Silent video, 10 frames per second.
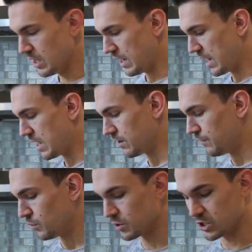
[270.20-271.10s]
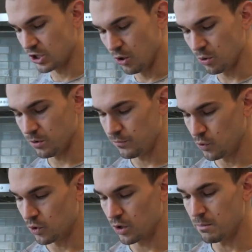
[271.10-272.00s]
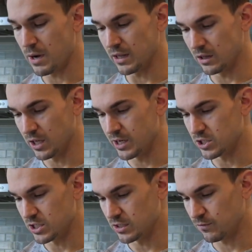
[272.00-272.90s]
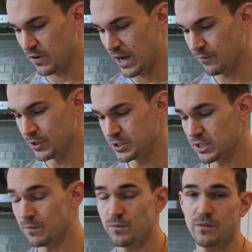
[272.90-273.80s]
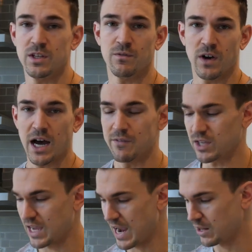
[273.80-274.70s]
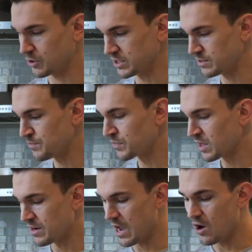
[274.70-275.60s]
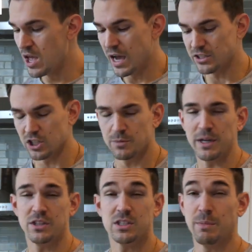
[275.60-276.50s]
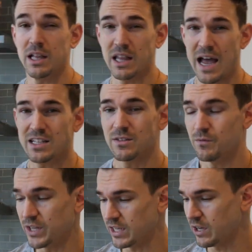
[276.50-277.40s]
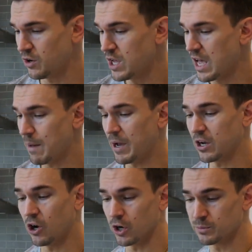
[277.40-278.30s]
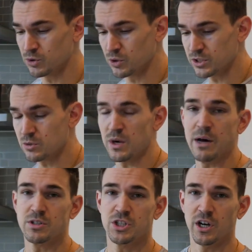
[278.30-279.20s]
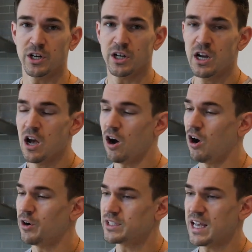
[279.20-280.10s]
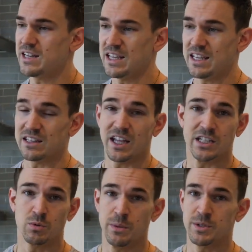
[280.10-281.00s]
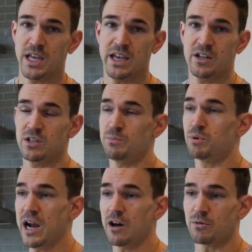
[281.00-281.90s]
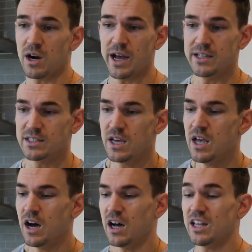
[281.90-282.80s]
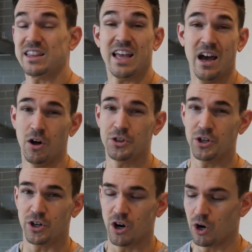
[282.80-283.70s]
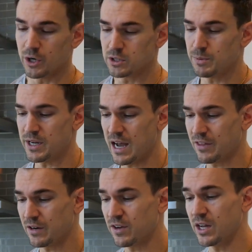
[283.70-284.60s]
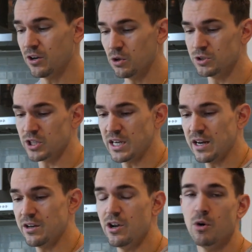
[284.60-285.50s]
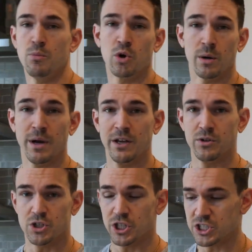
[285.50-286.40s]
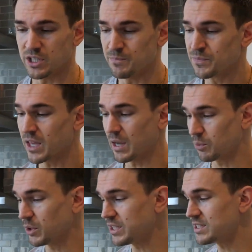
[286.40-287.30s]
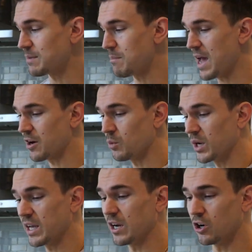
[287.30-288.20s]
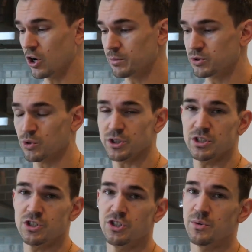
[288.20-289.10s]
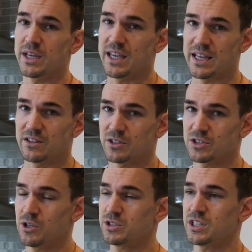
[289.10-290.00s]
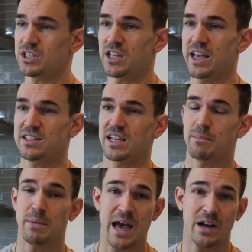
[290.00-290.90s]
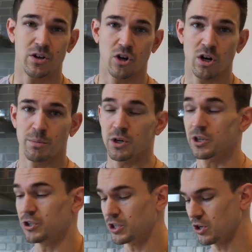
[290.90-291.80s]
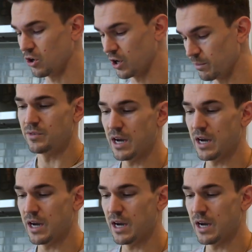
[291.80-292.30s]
And for the total for my lunch is 555 calories. Now, I talked about this in my last video about carb sources. When I was younger, I always had to eat like sweet potato, brown rice, uh, like the healthier carbs. But now that I've gotten older and kind of know more about nutrition, it really doesn't matter what kind of carb sources you eat. There's no such thing as like a bad carb or good carb.